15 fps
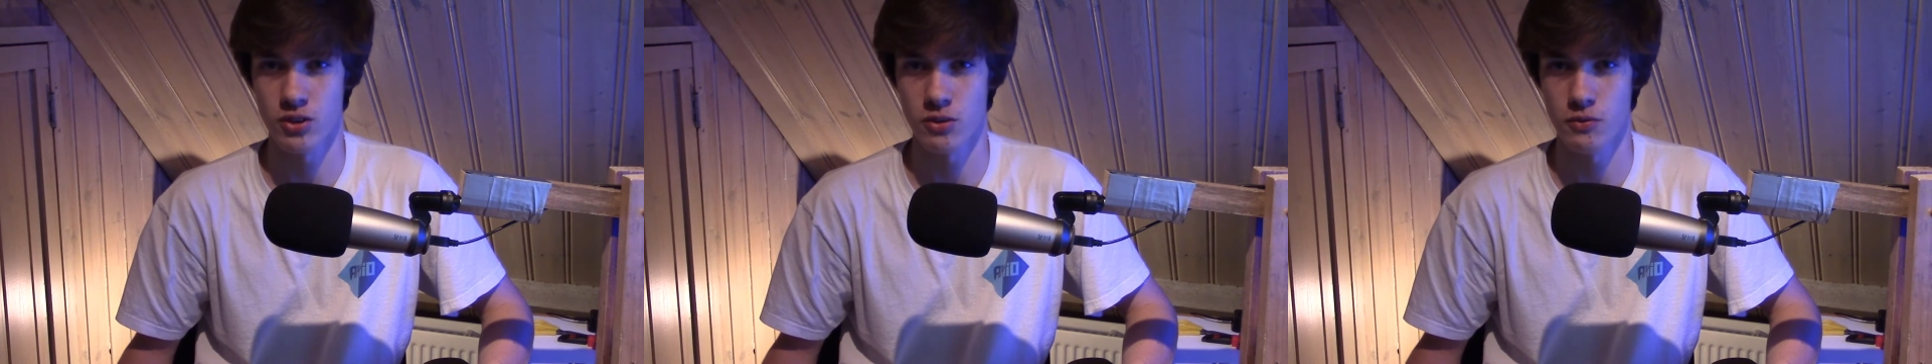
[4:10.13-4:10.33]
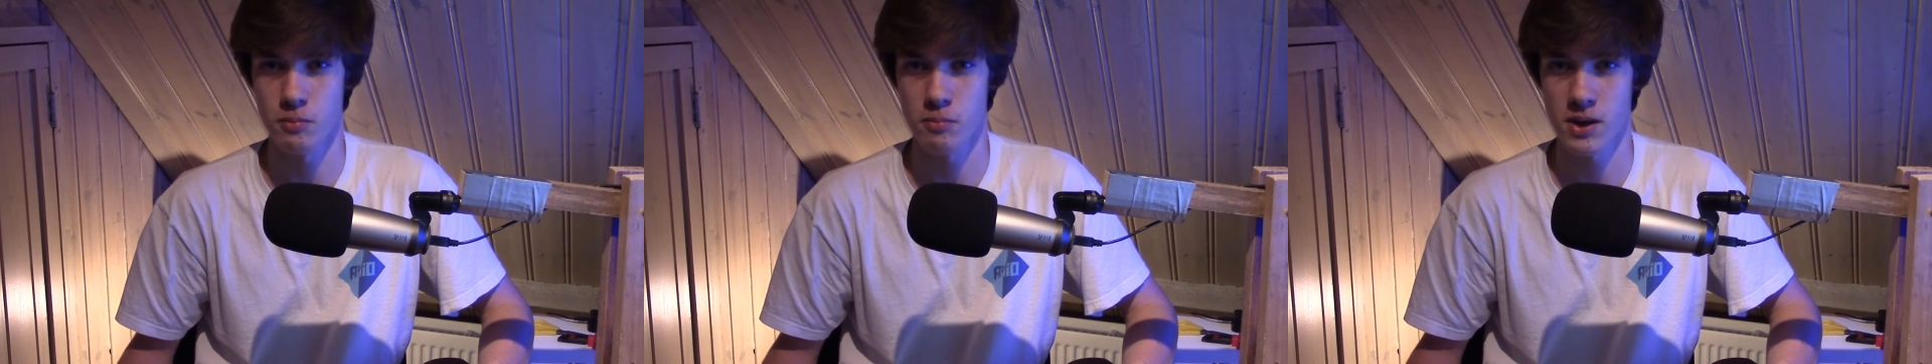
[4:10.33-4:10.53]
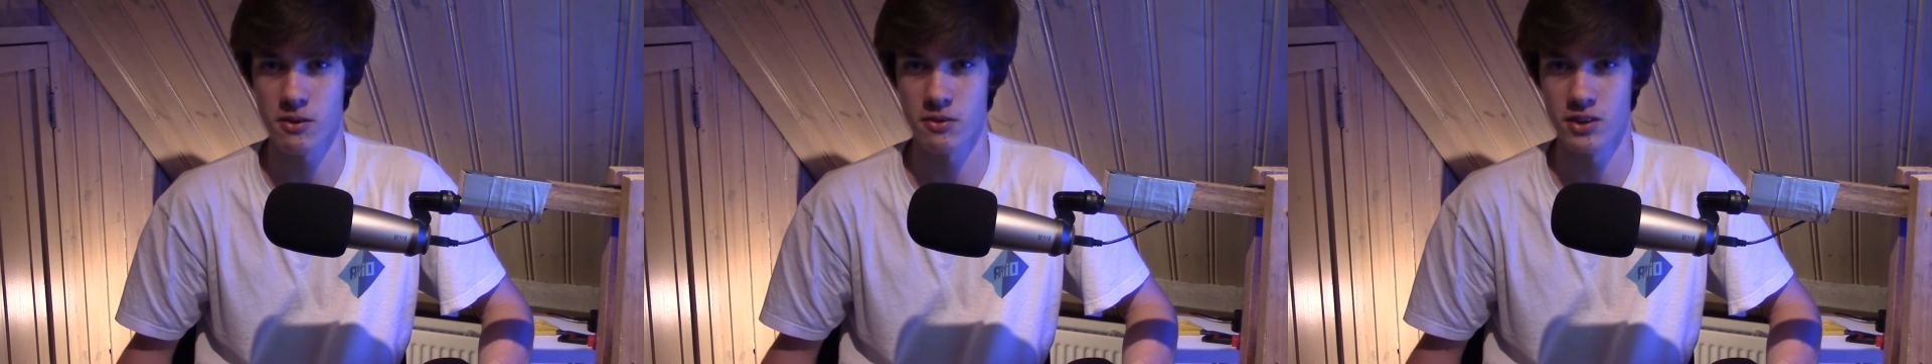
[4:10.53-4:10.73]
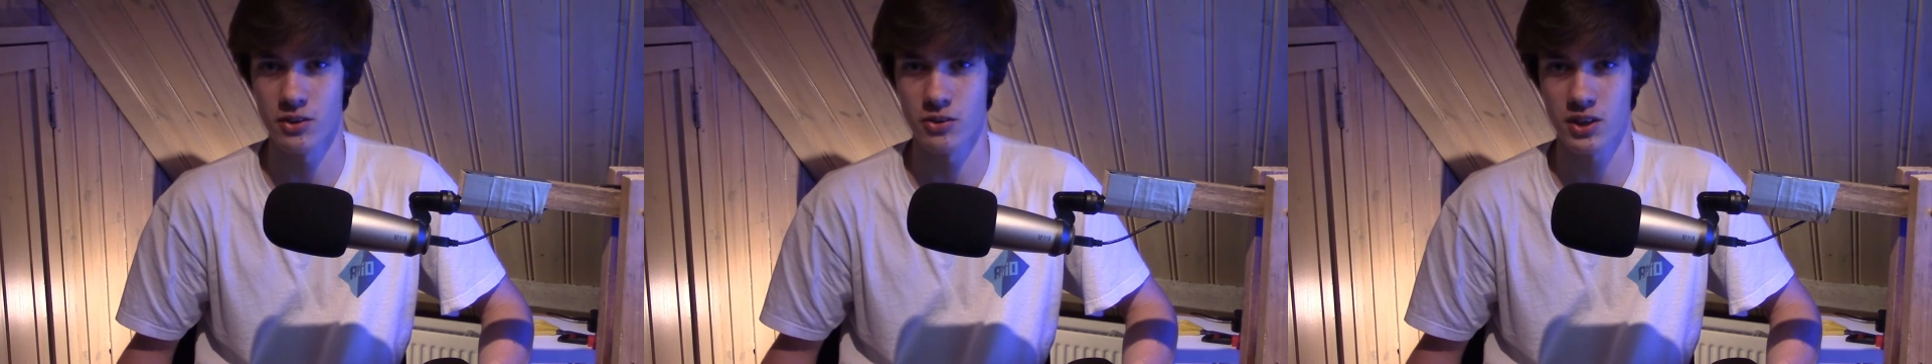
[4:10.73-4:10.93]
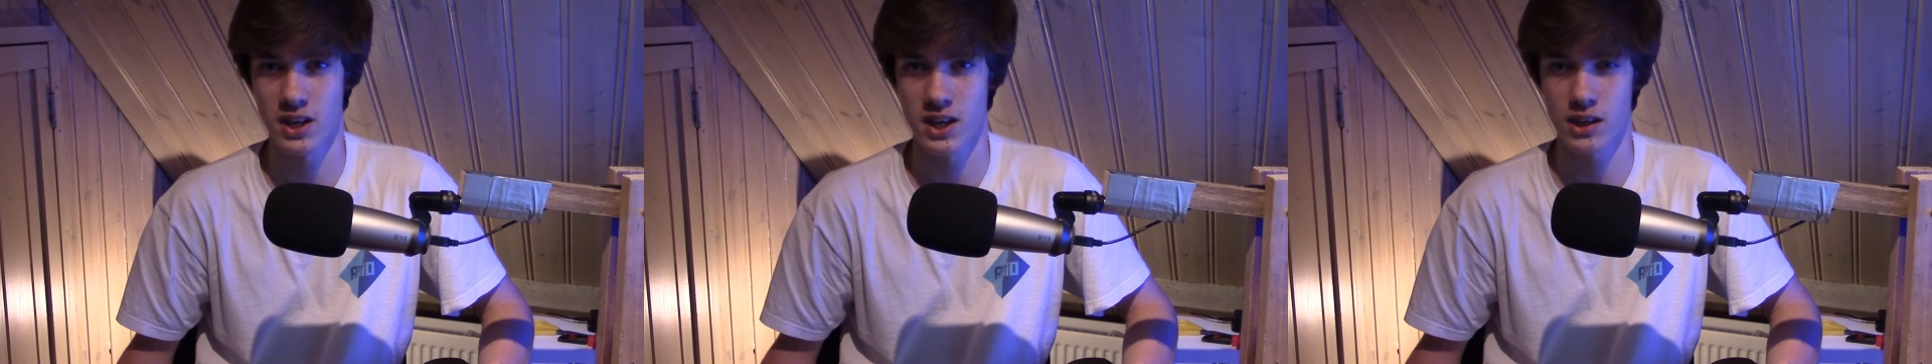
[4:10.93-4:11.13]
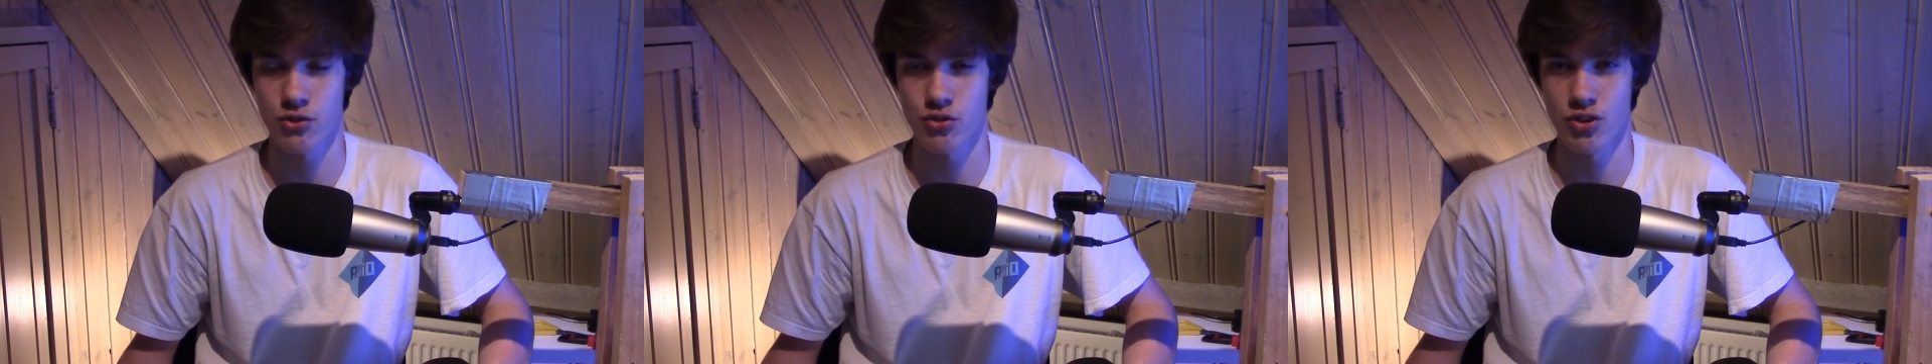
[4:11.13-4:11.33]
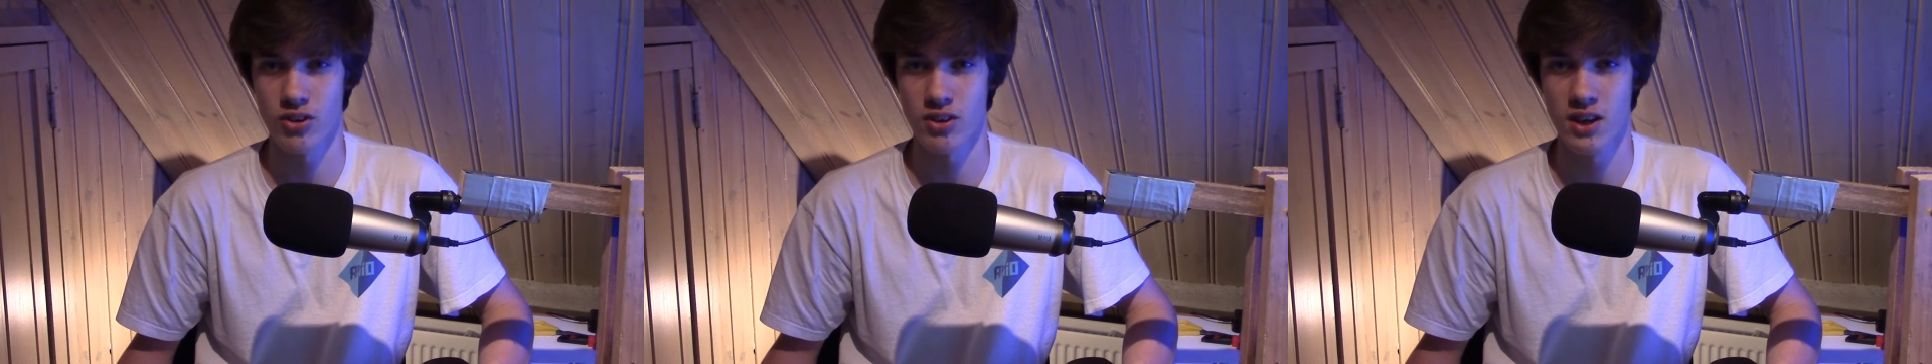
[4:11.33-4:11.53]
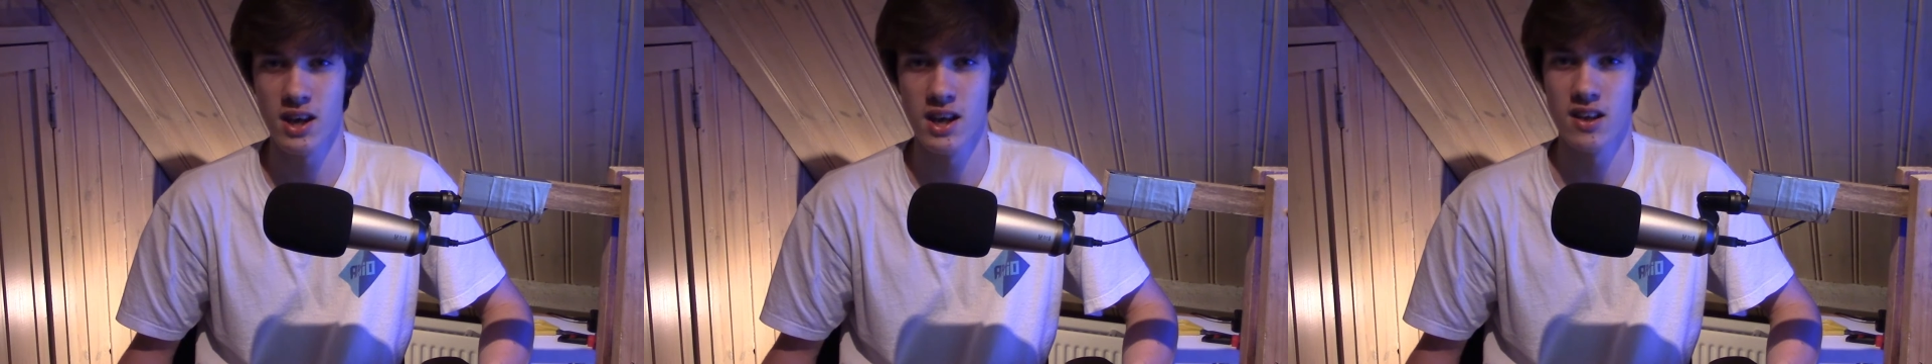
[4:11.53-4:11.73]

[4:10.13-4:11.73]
of a parallel connection